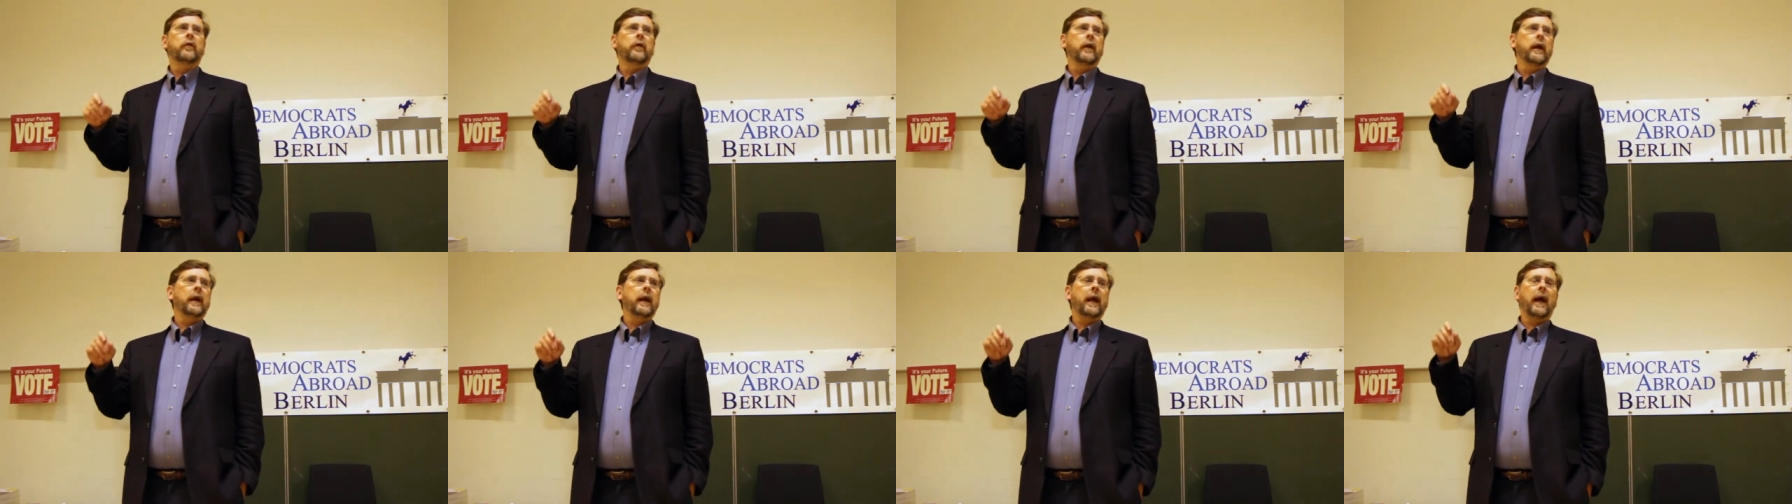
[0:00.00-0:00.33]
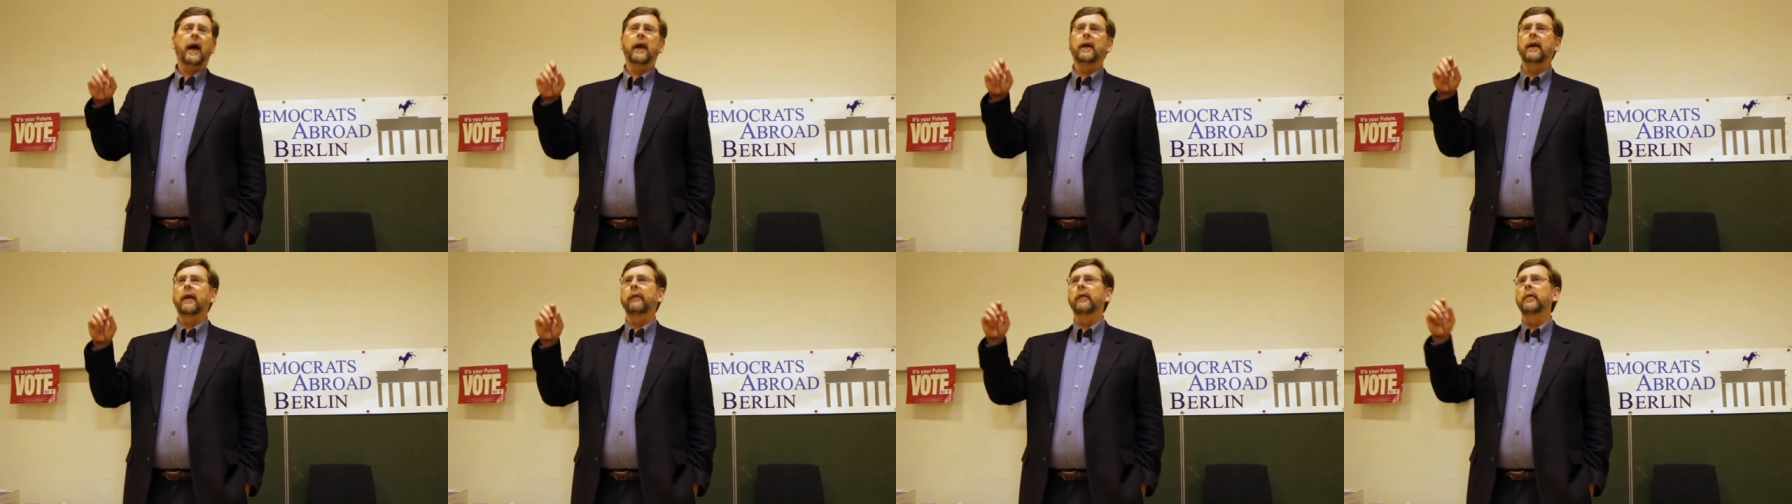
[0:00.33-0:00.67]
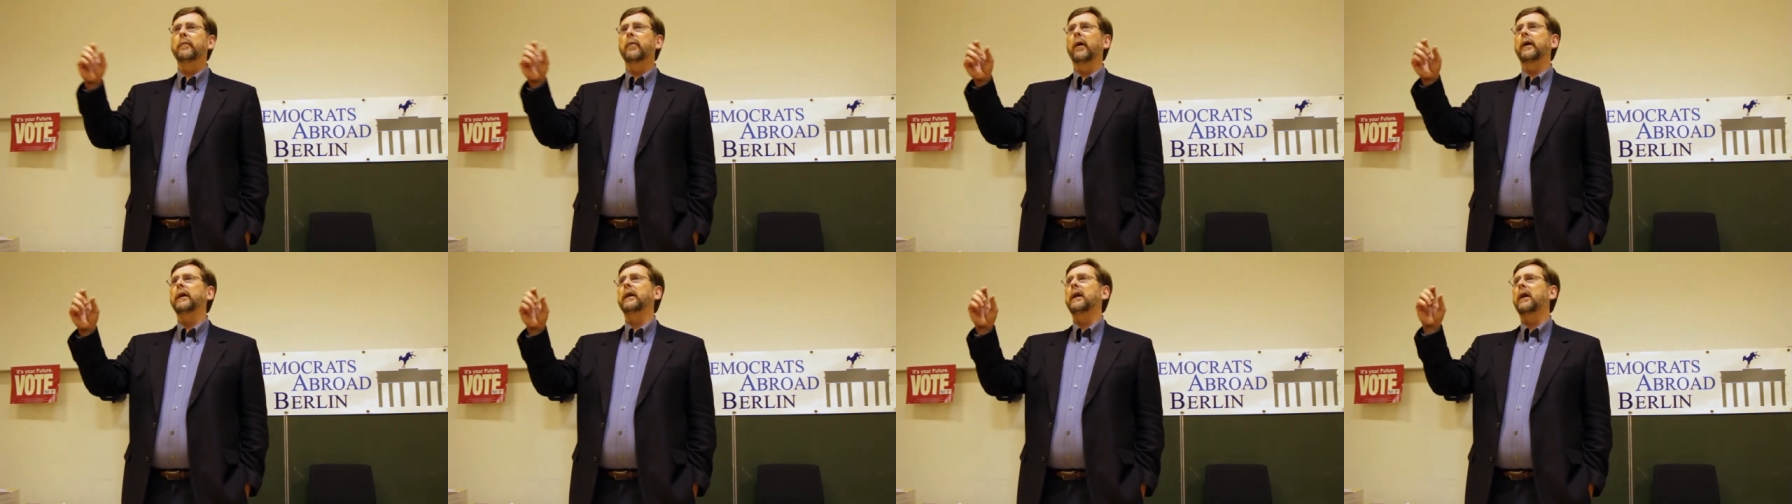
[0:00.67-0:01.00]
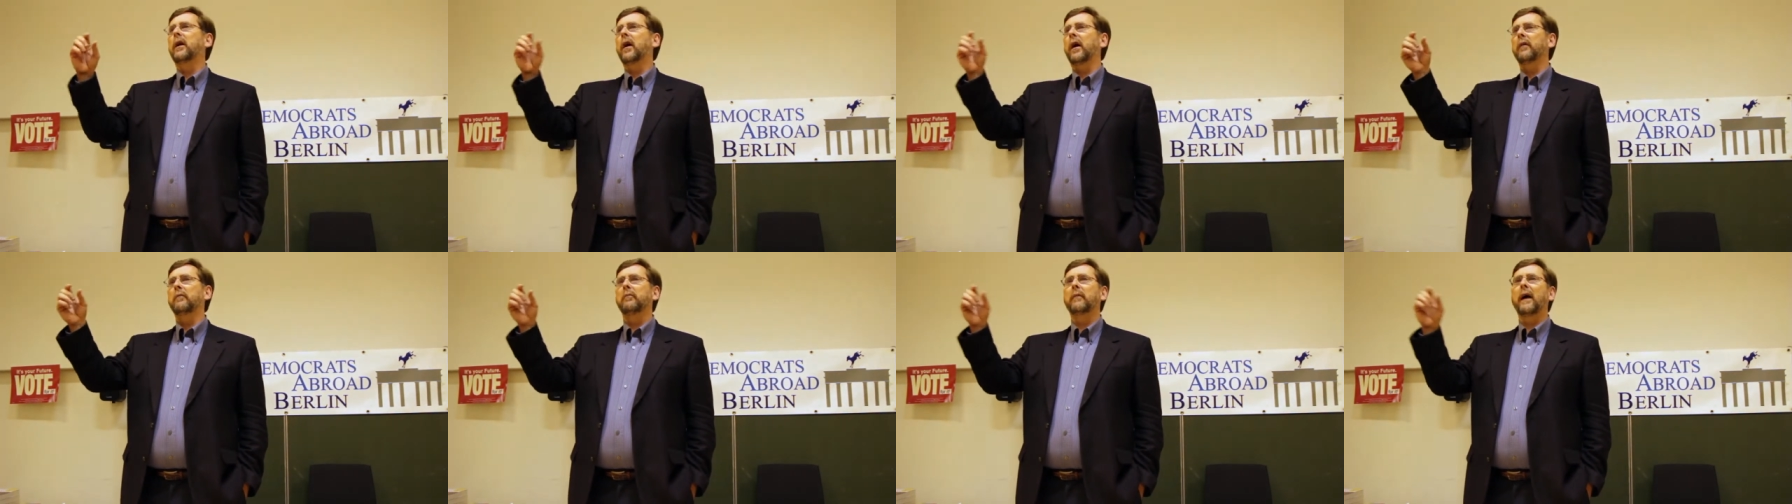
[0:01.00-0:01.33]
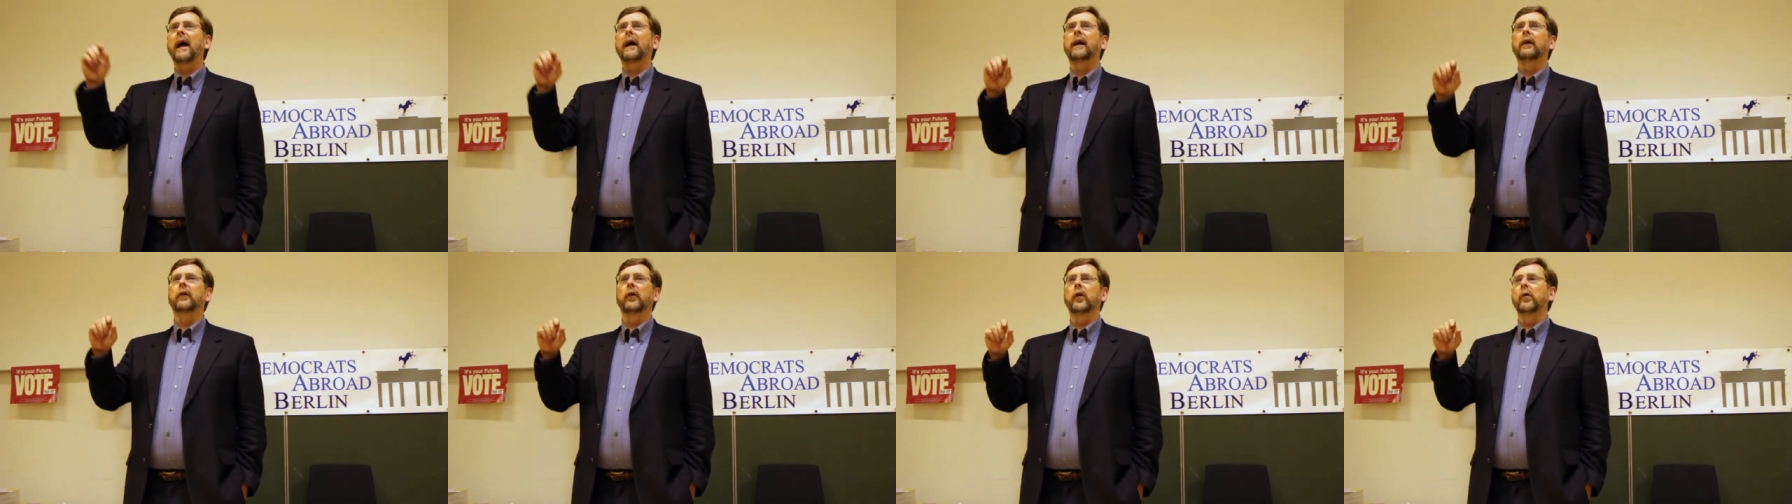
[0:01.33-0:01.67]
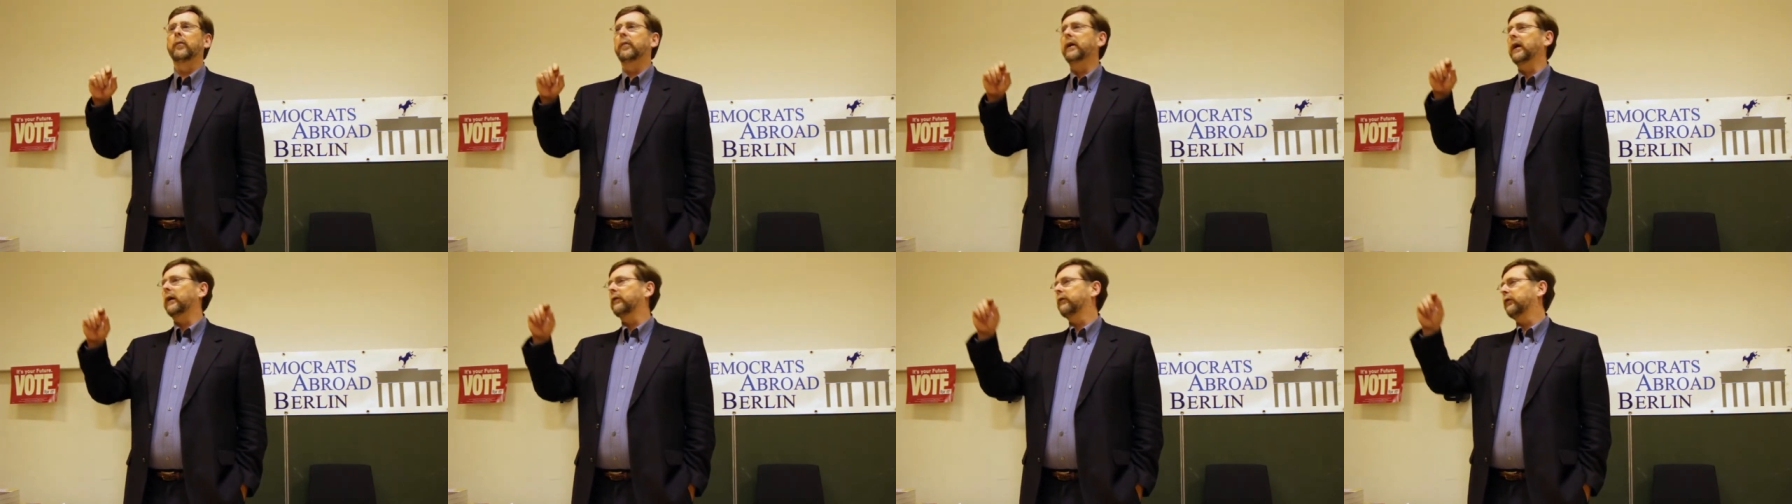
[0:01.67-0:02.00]
they had everybody cut back a little
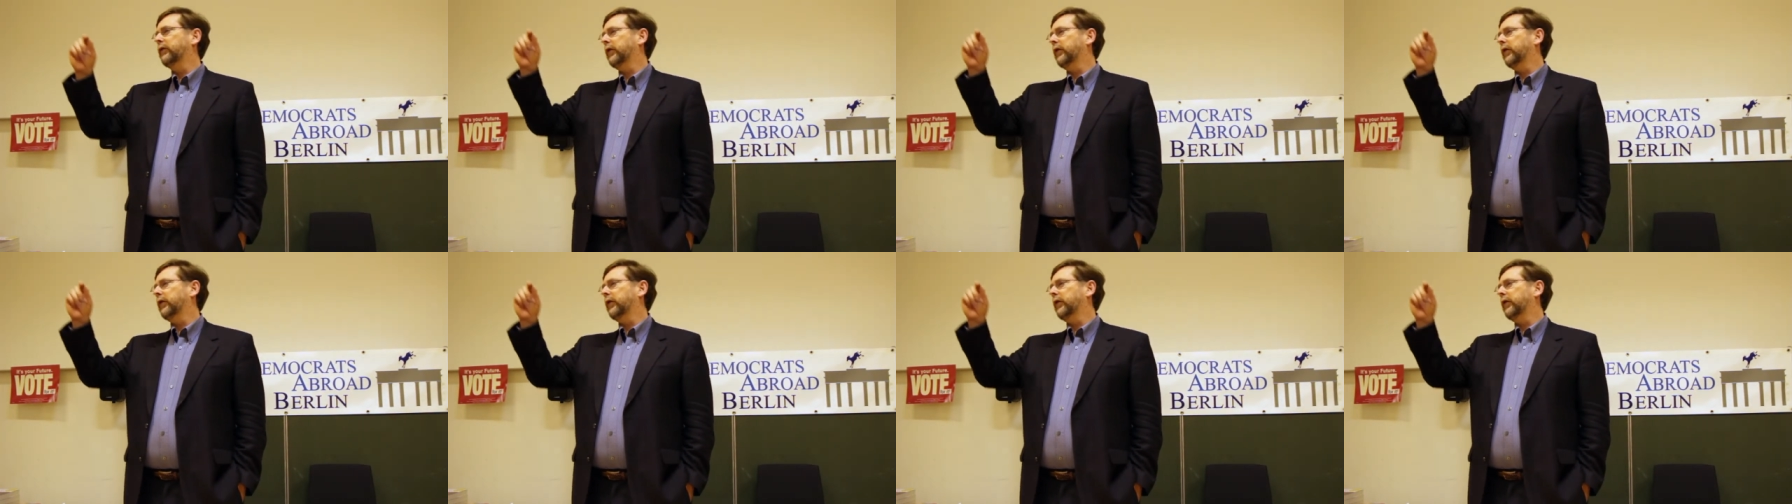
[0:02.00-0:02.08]
bit.